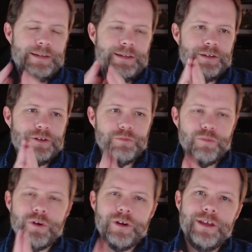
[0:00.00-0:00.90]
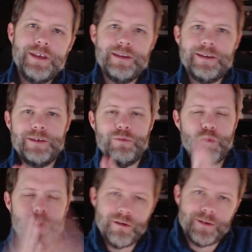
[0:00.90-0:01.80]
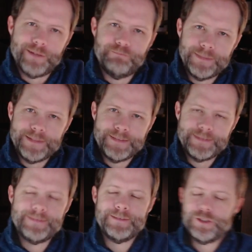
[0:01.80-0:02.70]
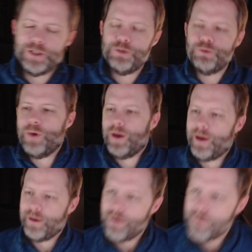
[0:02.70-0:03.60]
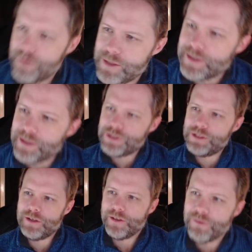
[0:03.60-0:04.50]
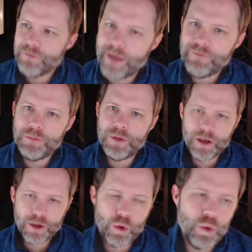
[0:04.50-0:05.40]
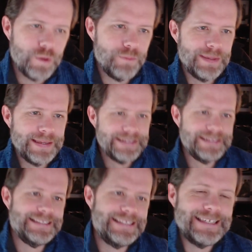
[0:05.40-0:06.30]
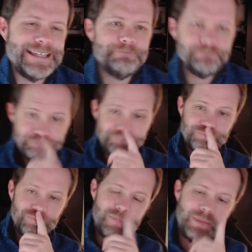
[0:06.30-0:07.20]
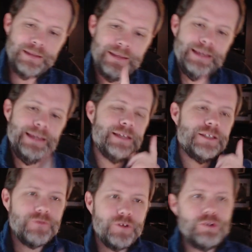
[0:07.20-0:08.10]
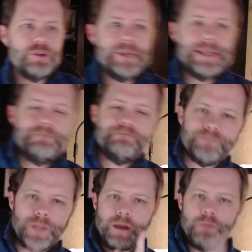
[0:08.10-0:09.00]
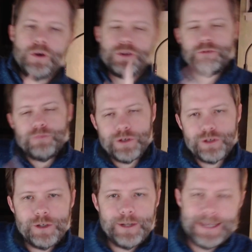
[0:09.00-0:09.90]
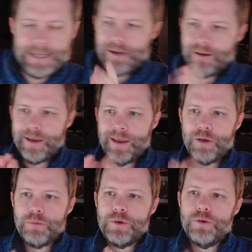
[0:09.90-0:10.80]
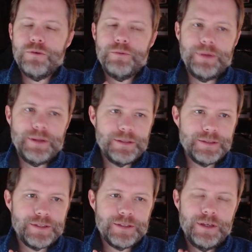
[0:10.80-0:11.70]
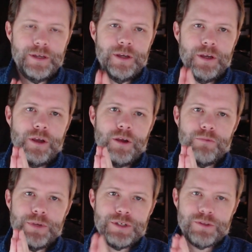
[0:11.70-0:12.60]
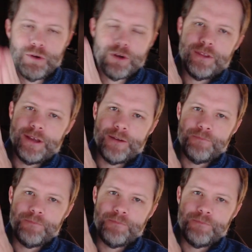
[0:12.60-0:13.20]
Good morning and welcome to another discussion on thriving beyond codependency. So if you're new to me, I'm Marshall Burtcher and I help codependents restore their